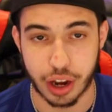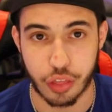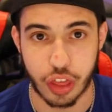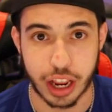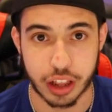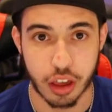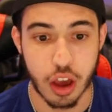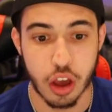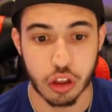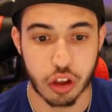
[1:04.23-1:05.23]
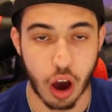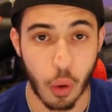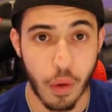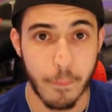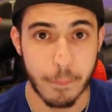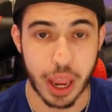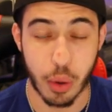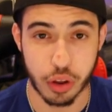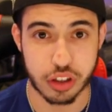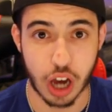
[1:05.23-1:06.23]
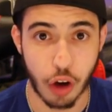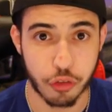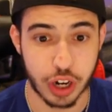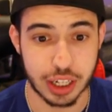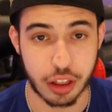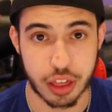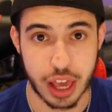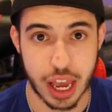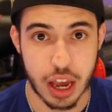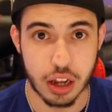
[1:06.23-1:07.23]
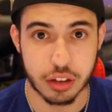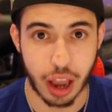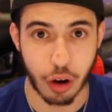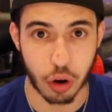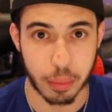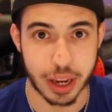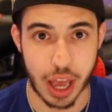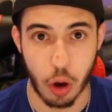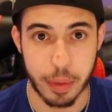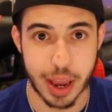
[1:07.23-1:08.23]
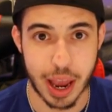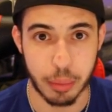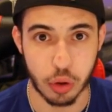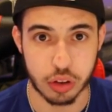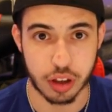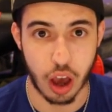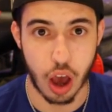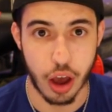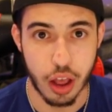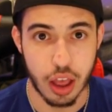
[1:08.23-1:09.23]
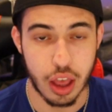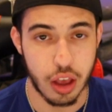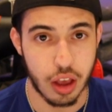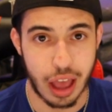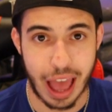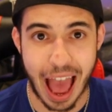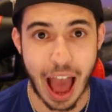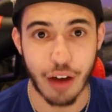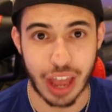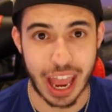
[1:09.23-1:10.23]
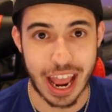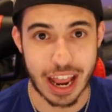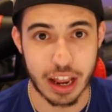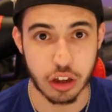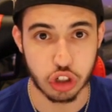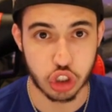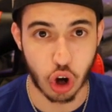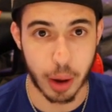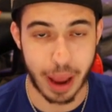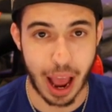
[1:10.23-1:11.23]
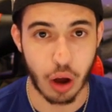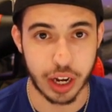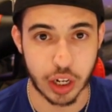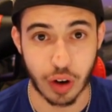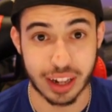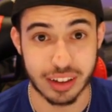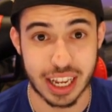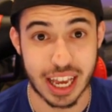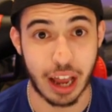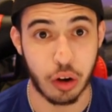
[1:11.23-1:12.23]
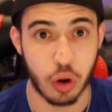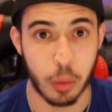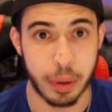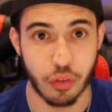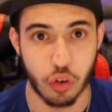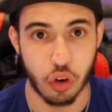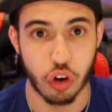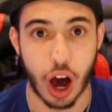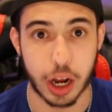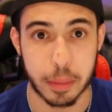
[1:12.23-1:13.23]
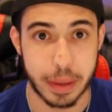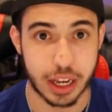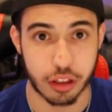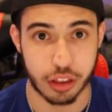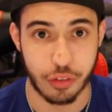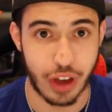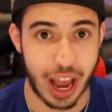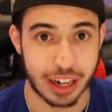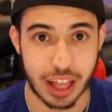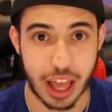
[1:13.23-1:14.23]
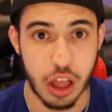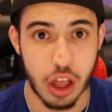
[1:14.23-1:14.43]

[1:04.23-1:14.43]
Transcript: of things. So it was comforting to see Tyler McGill be able to have a sharp outing. Granted, he had a little bit of luck because of the fact that